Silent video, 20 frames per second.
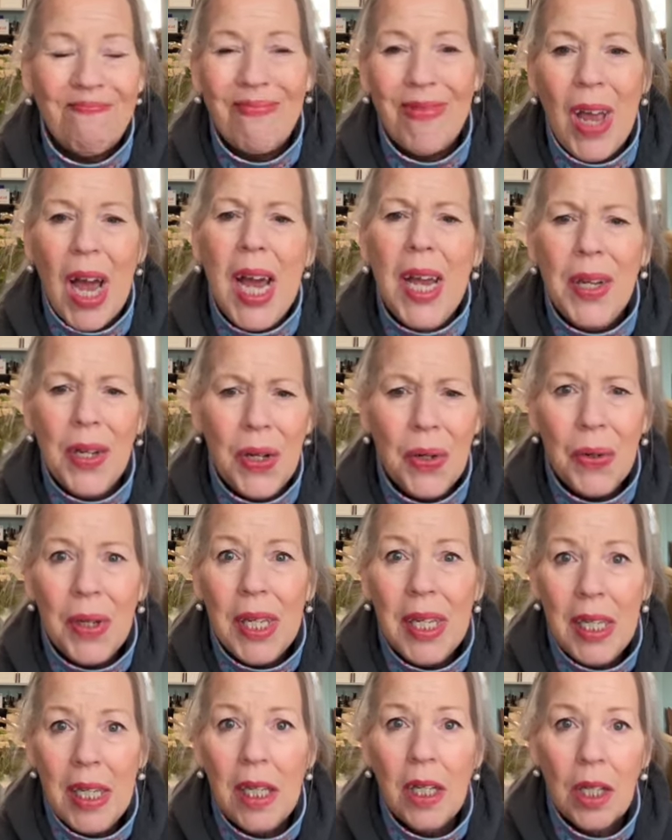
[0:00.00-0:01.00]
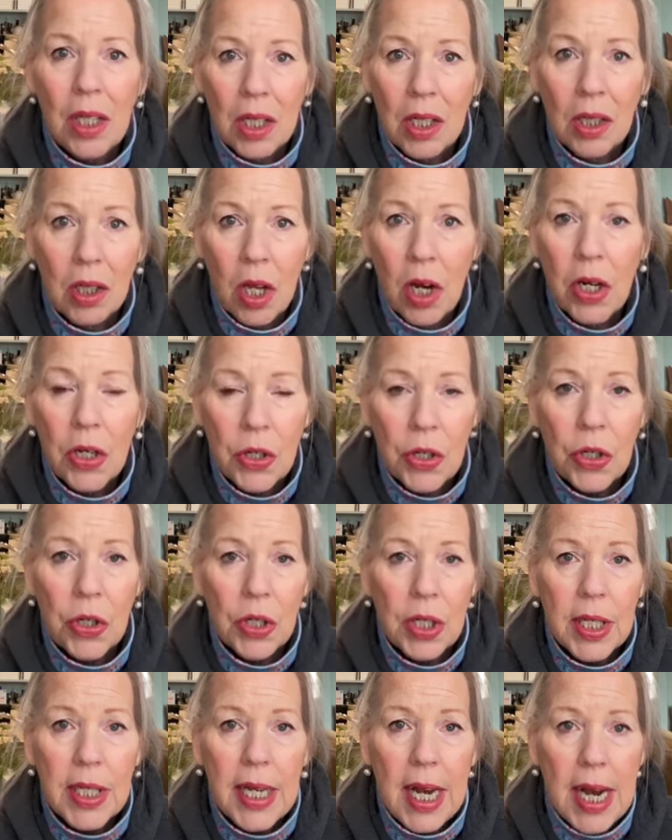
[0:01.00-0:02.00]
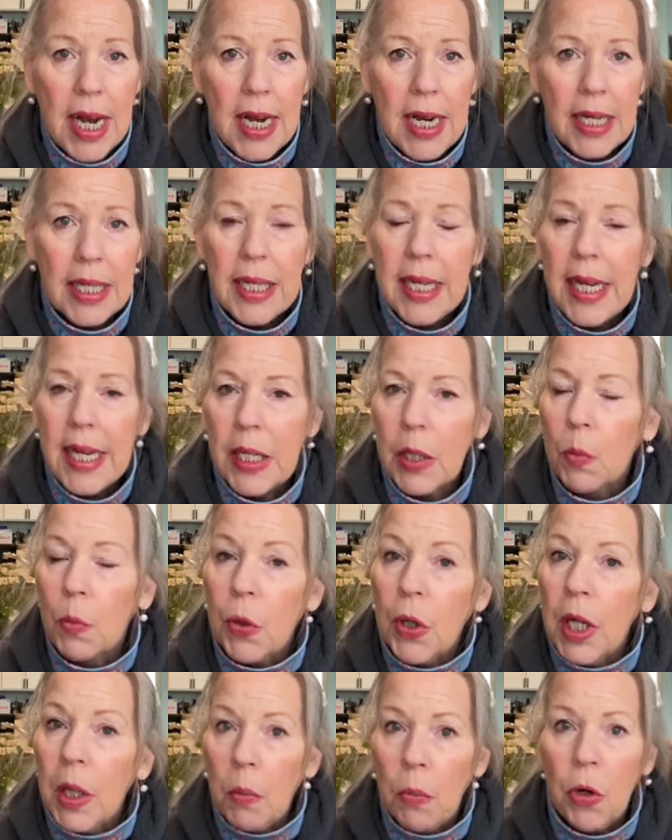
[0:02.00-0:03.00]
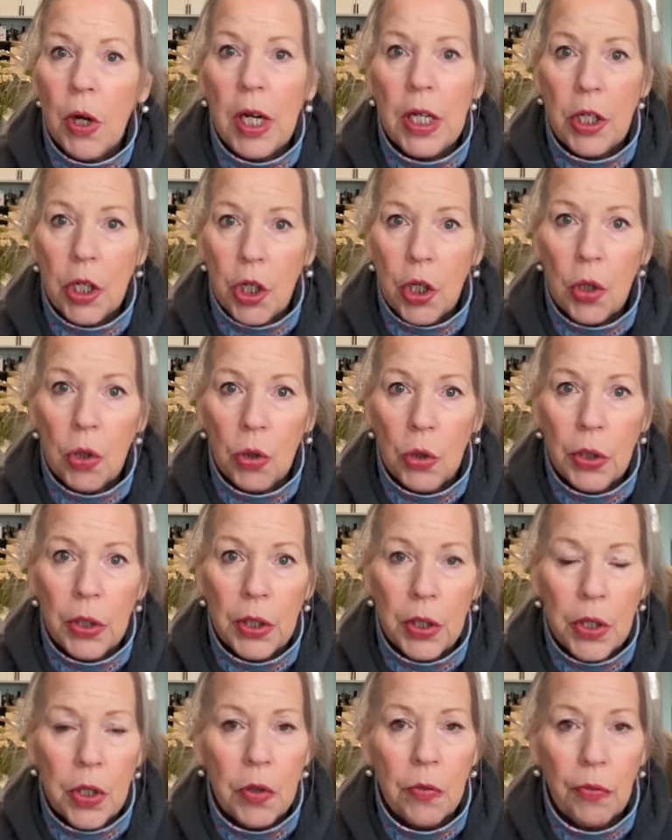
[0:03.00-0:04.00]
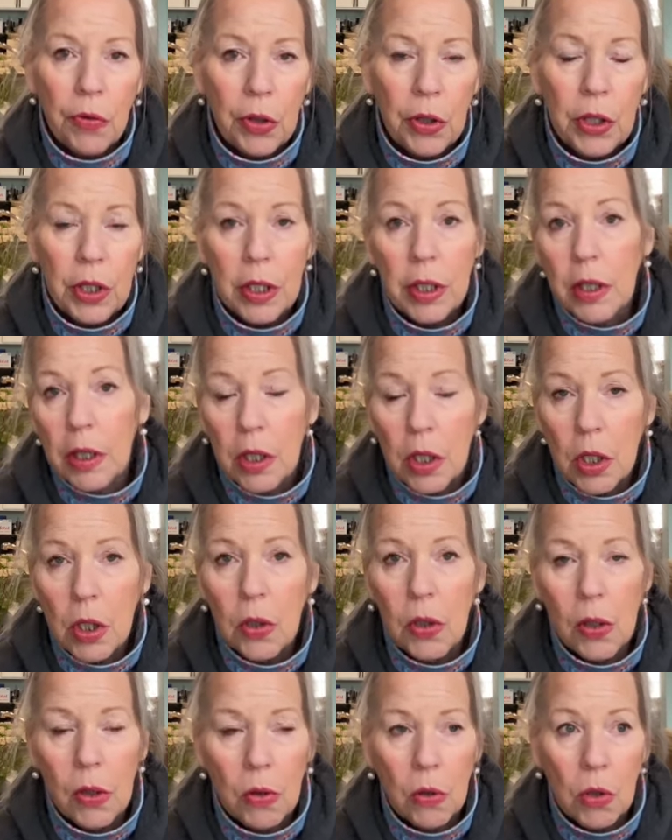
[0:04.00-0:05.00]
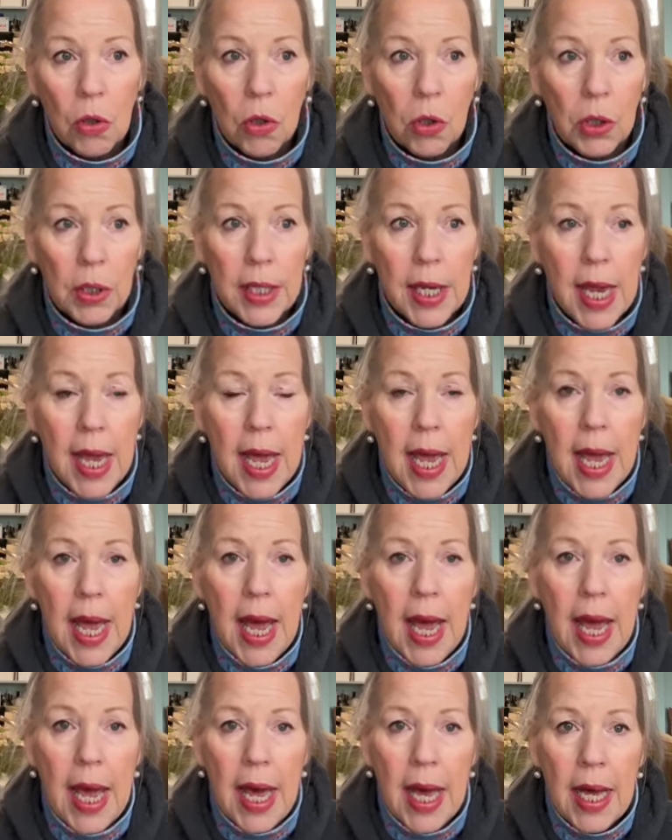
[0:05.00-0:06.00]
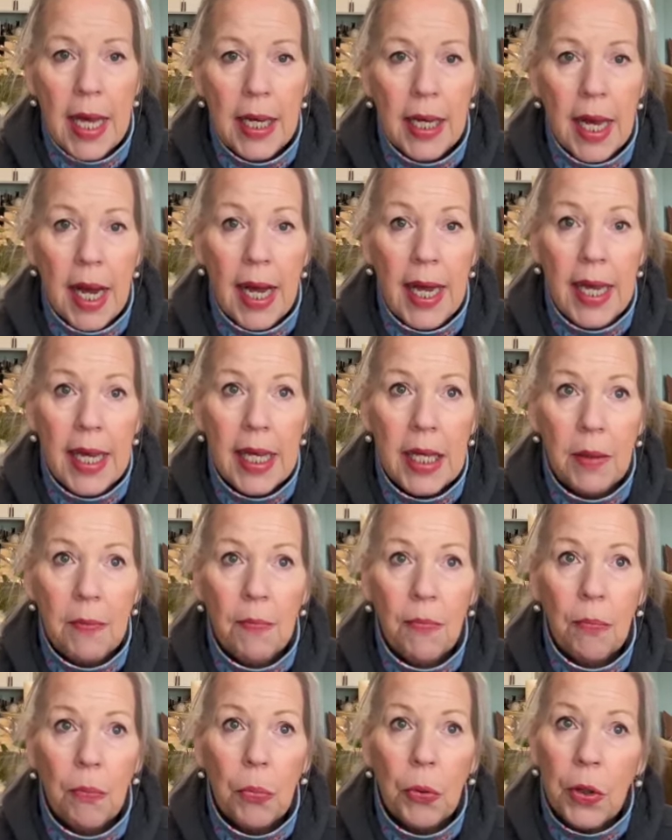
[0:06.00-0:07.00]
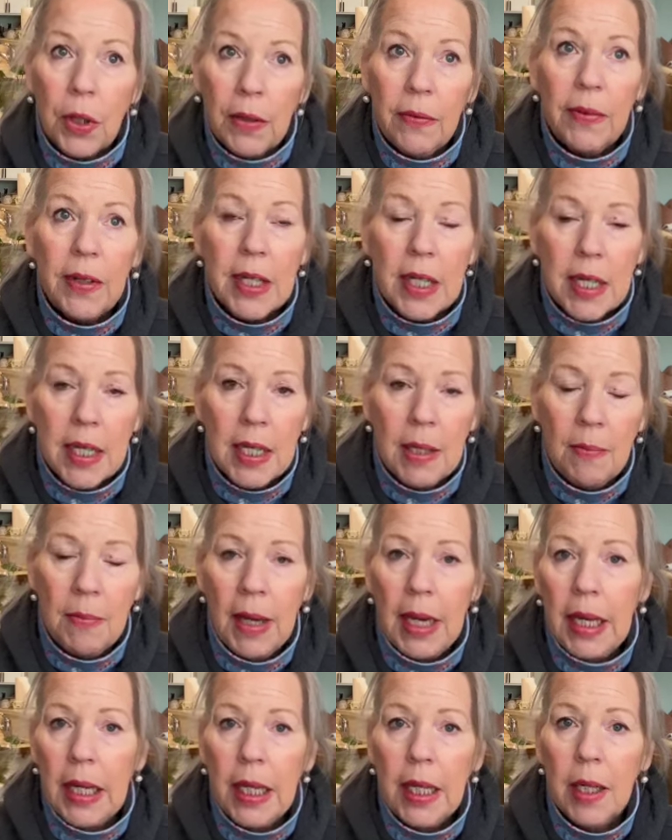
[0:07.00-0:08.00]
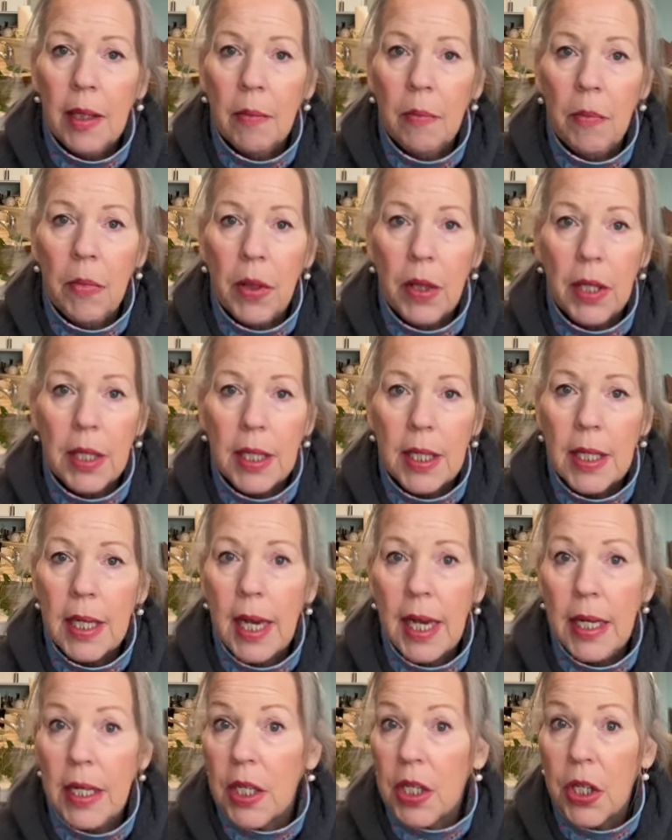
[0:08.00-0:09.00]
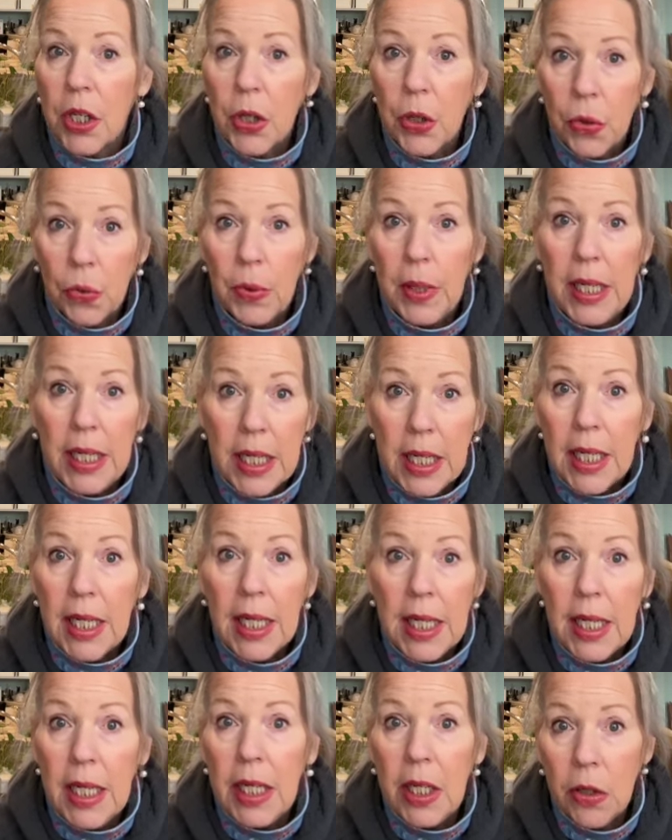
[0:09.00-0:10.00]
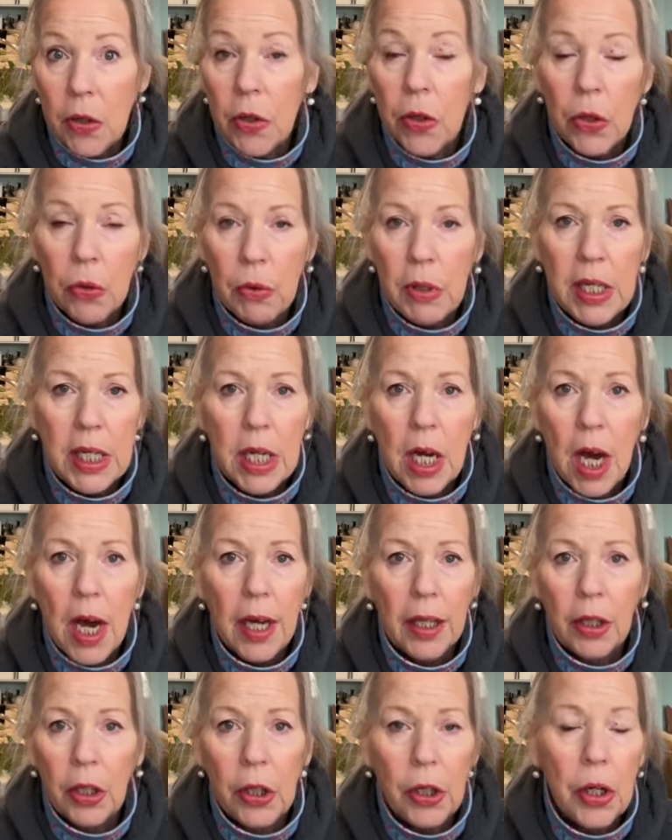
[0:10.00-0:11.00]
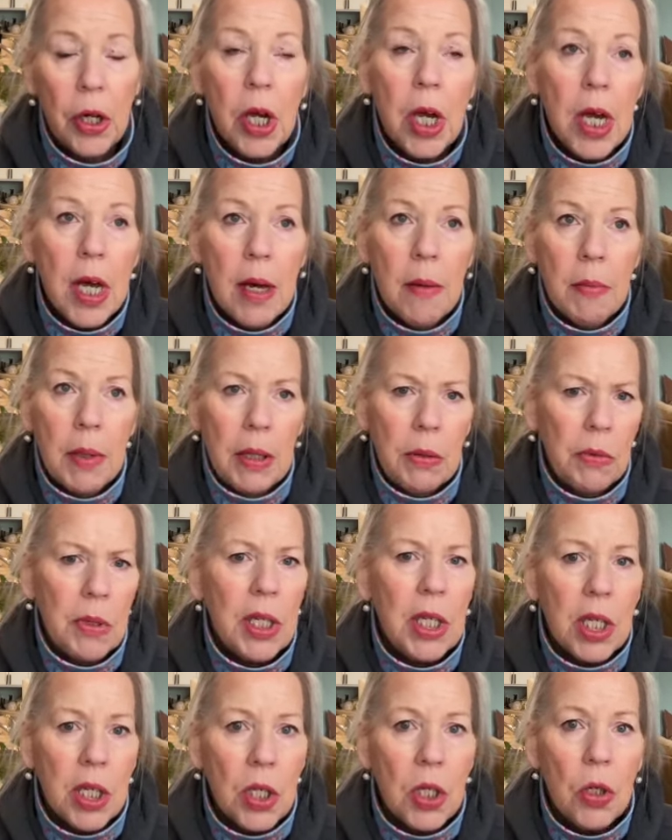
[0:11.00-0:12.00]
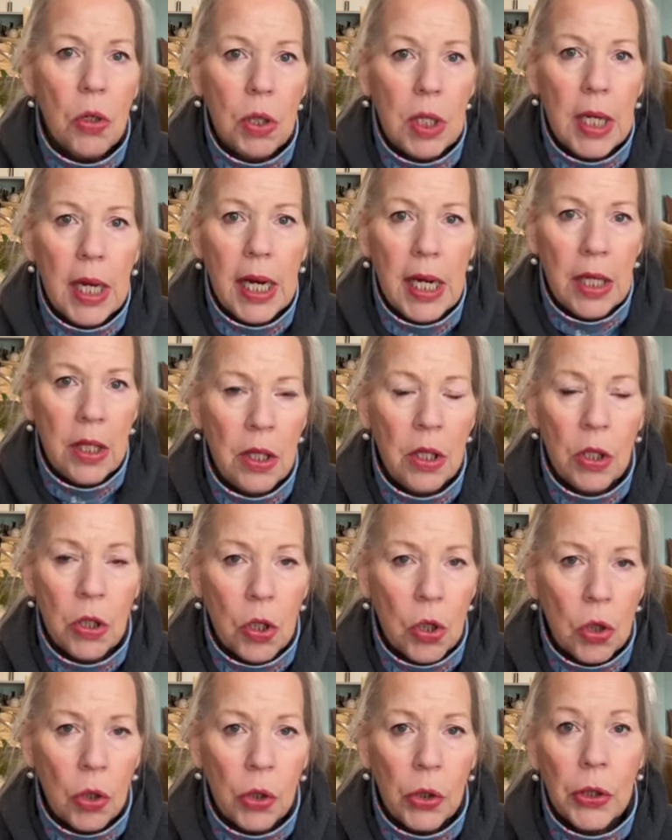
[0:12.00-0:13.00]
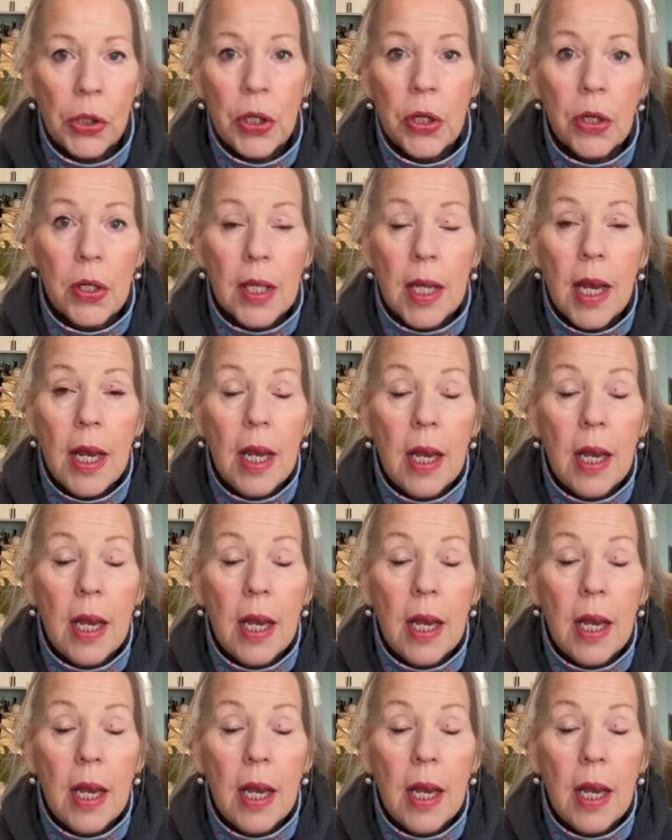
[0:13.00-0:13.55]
I knew he needed a larger size. He has pretty broad shoulders for a 2-year-old, and I had previously made him the size 3T or 3 toddler, but it was just too tight shoulders.